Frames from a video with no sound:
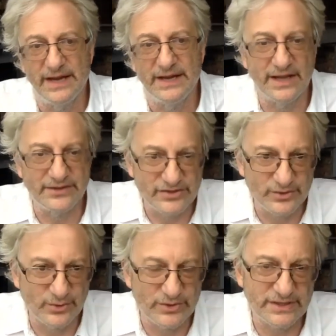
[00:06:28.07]
Another
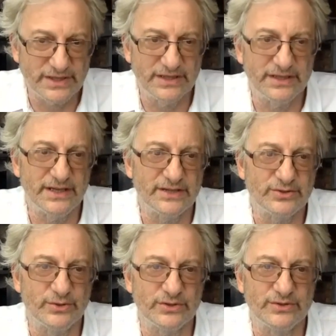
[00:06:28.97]
source I
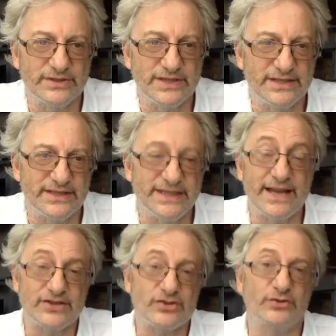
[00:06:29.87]
talked to said that the
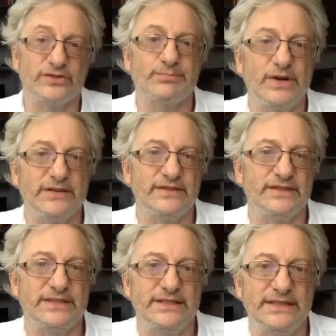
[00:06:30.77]
actual spread of the
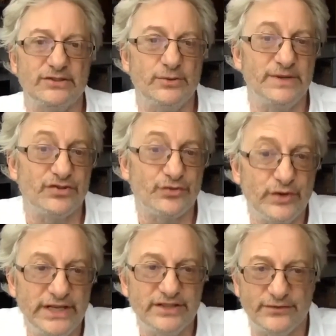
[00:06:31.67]
disease could be
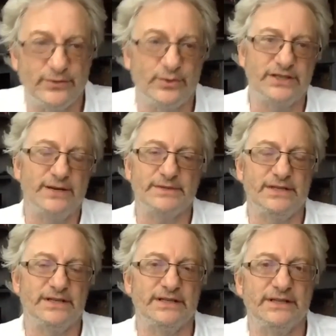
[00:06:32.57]
3 to 4 times
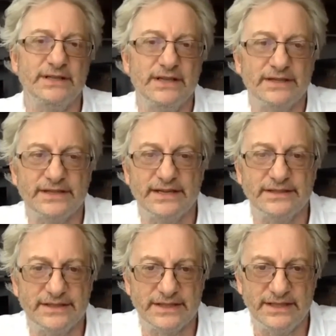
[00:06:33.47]
higher than
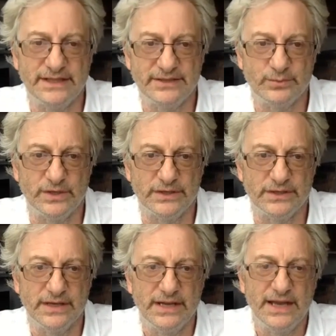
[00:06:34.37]
the declared one.